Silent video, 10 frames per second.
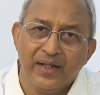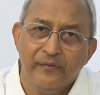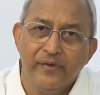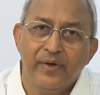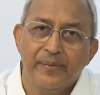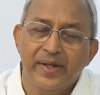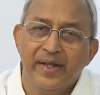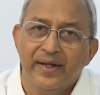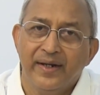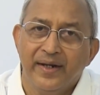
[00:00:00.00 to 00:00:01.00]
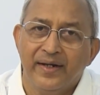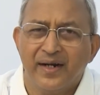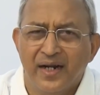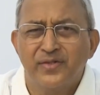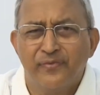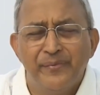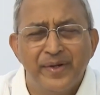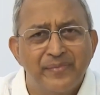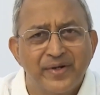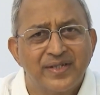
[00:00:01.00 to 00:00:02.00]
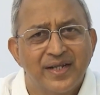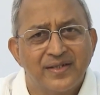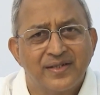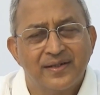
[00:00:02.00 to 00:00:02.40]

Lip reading: we will be a transforming presence